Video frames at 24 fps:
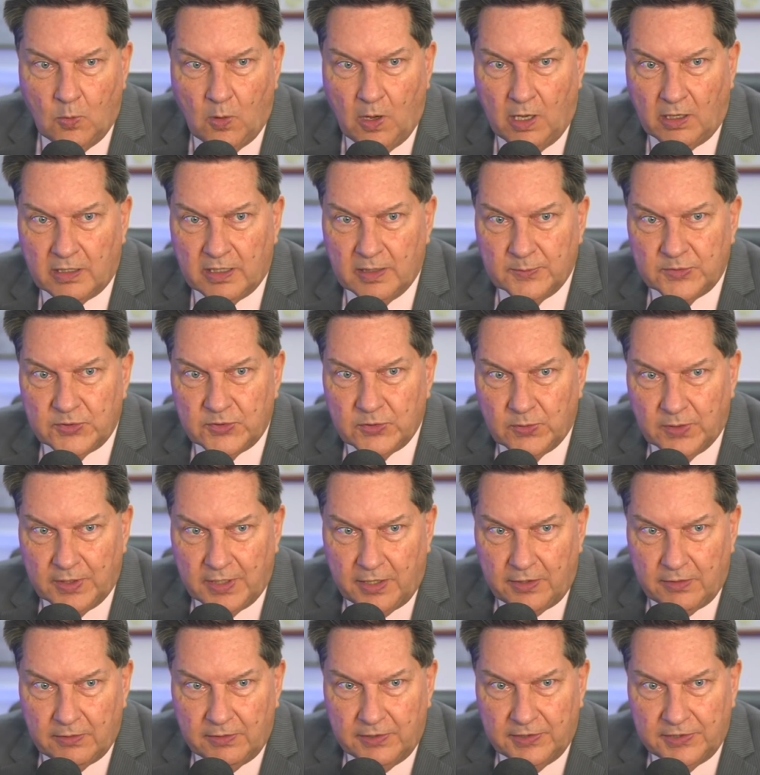Welcome to
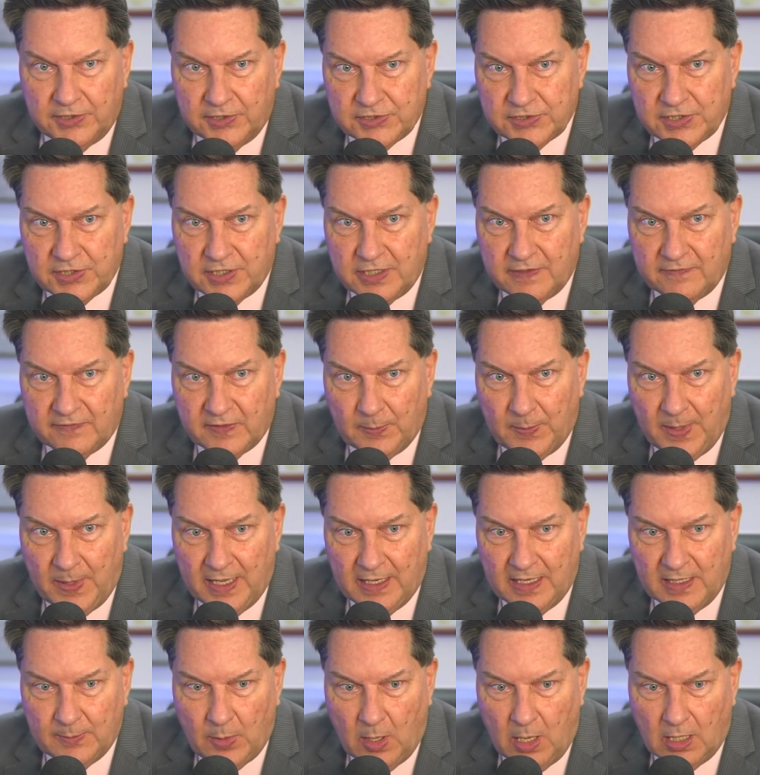another edition of the
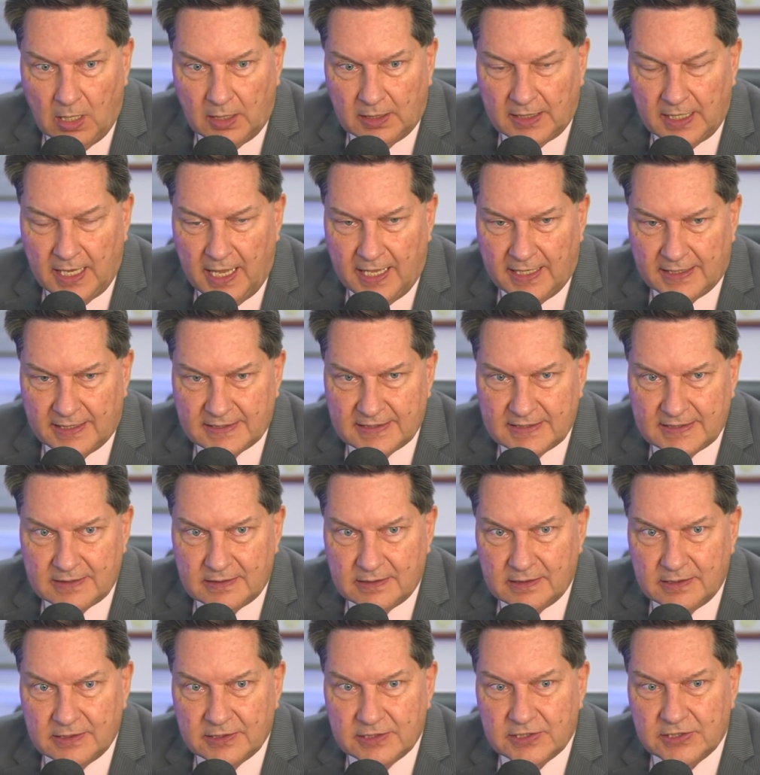Petty Podcast.
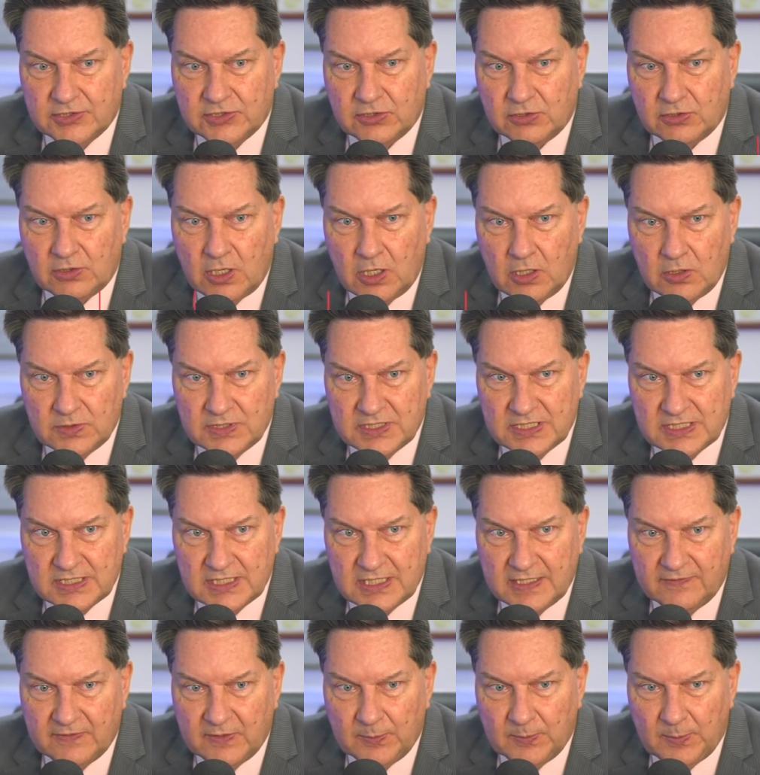This is your host,
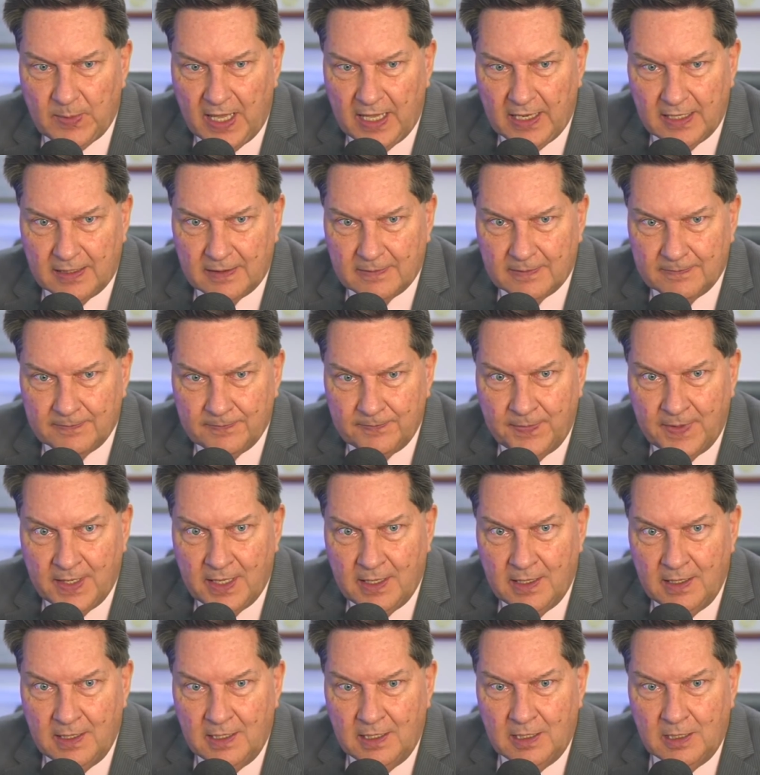Stephen Petty.
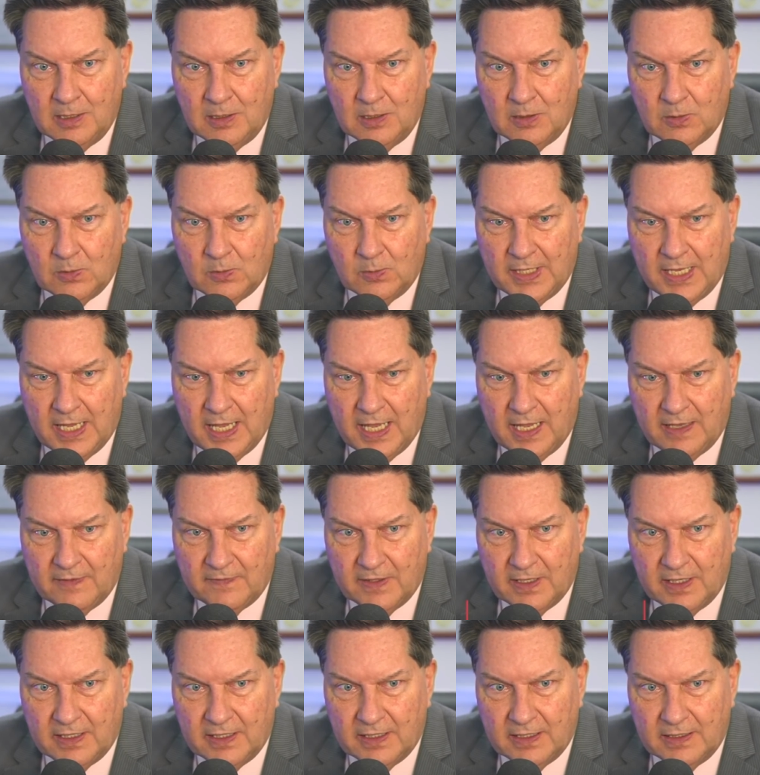We have
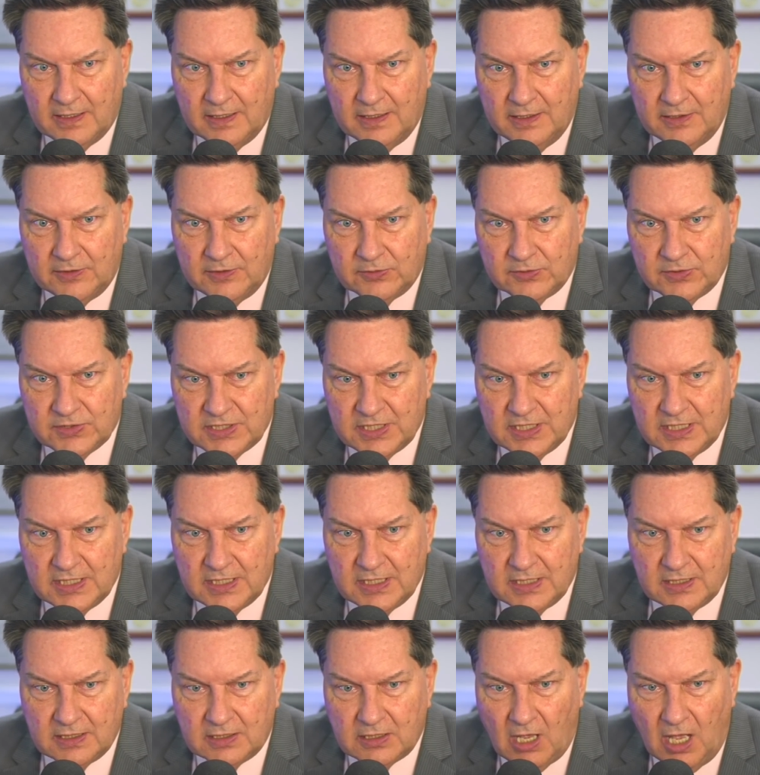a
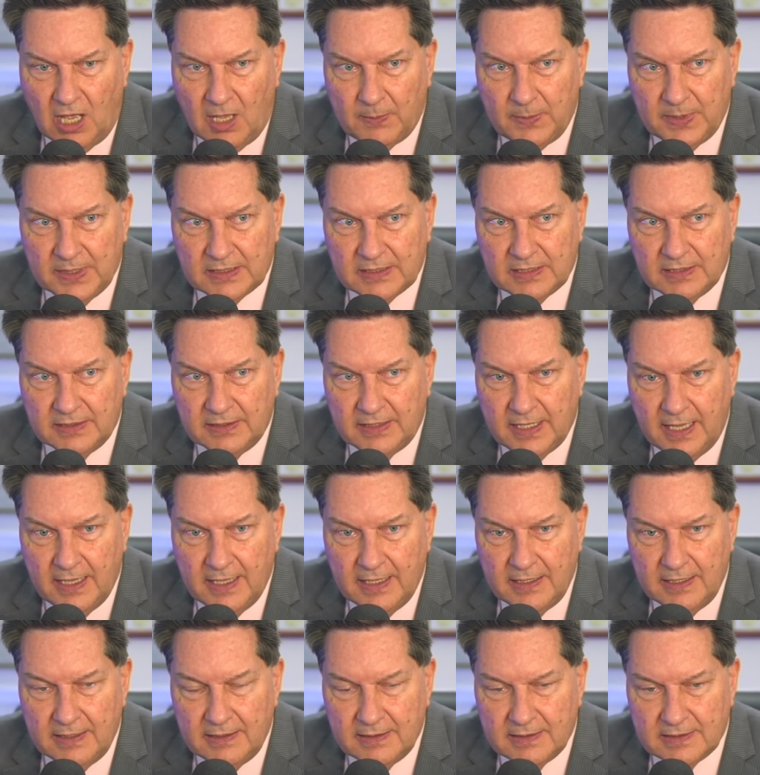interesting topic
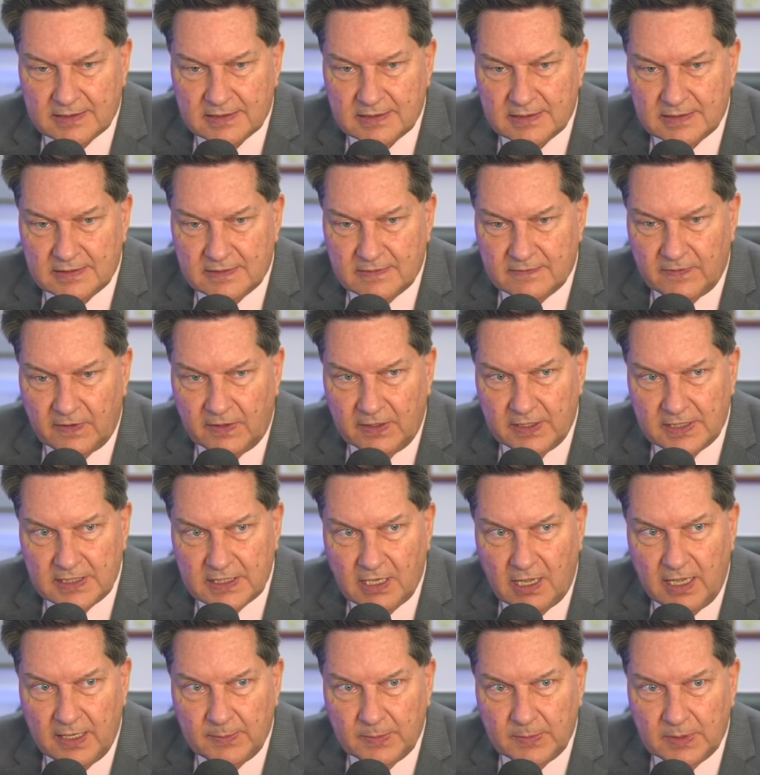today. It's very
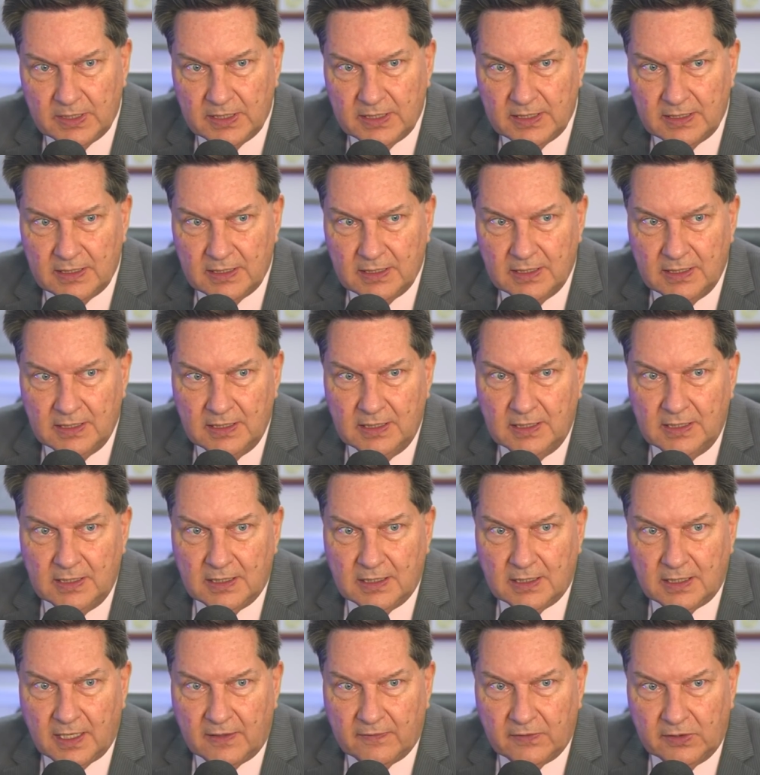timely.
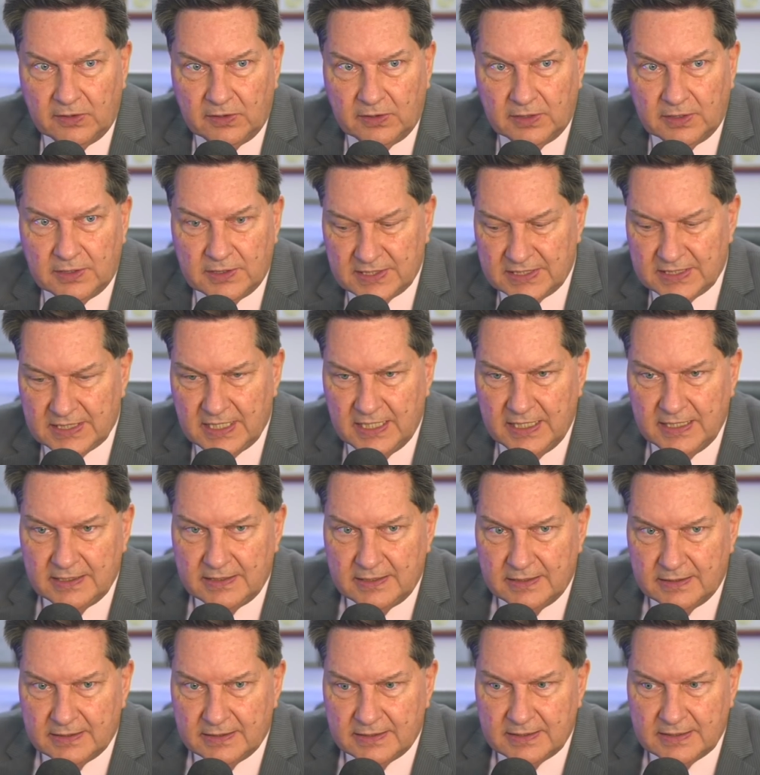Governor
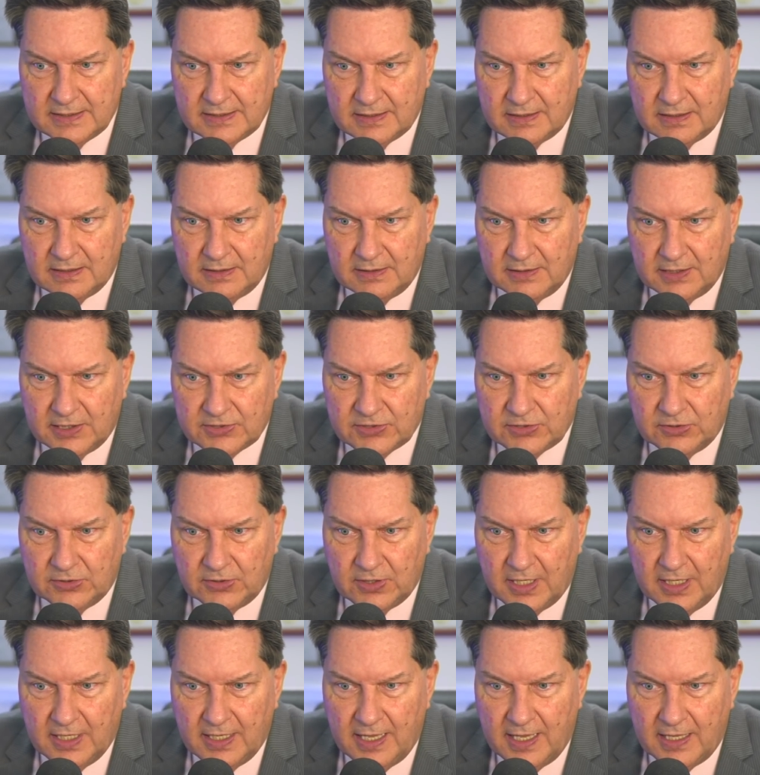DeSantis
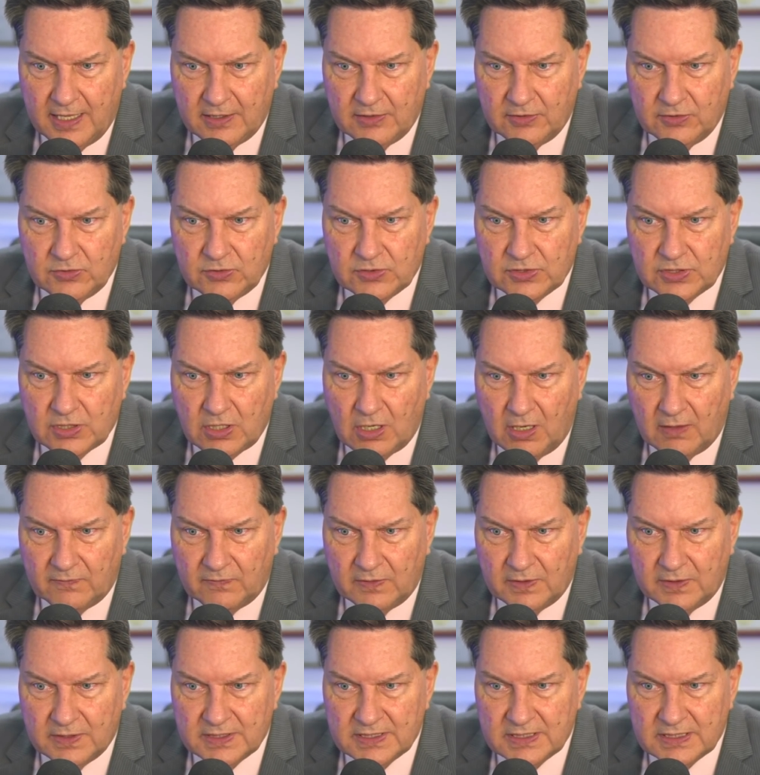yesterday had a news
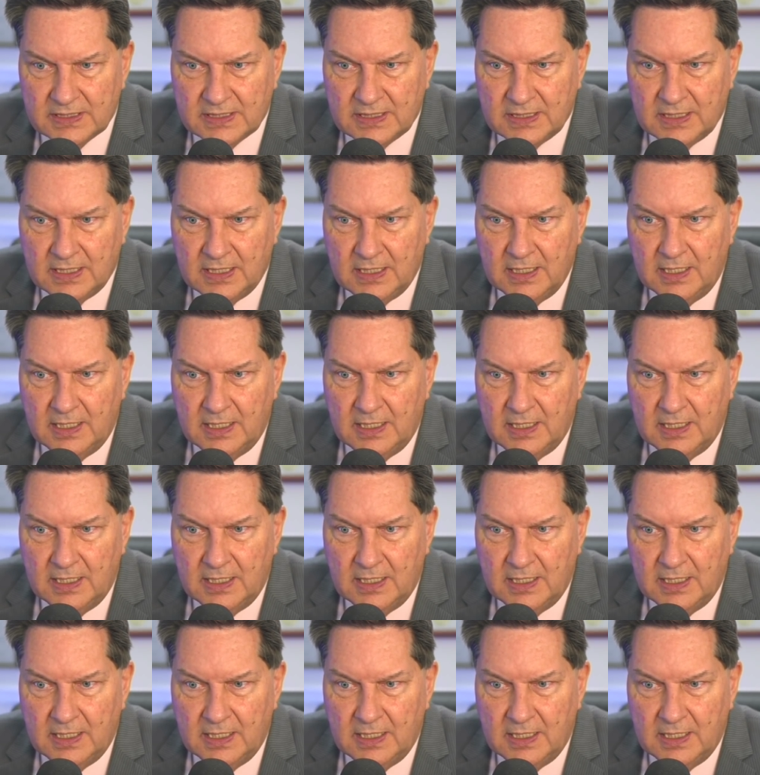conference,